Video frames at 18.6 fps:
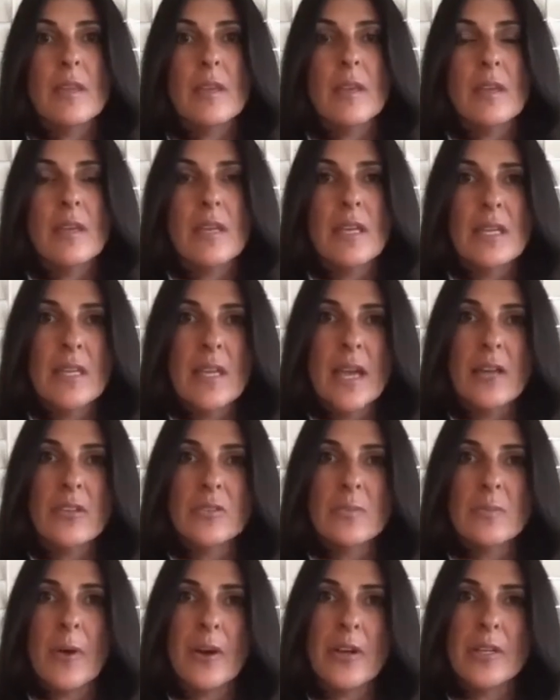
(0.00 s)
The
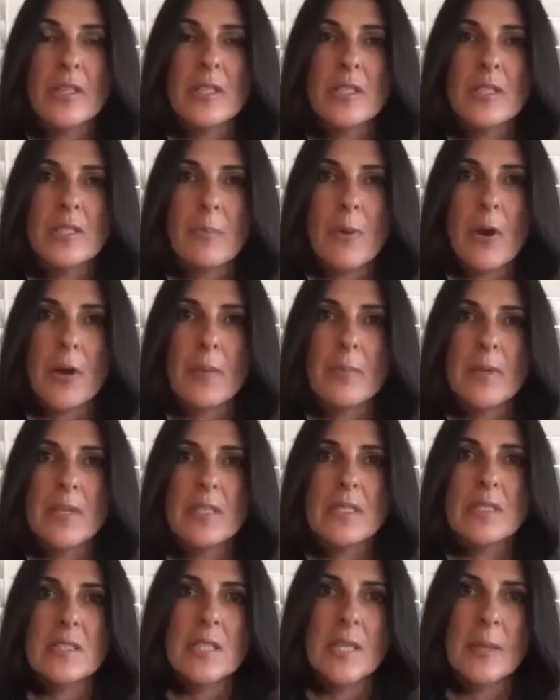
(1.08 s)
in-house marketing department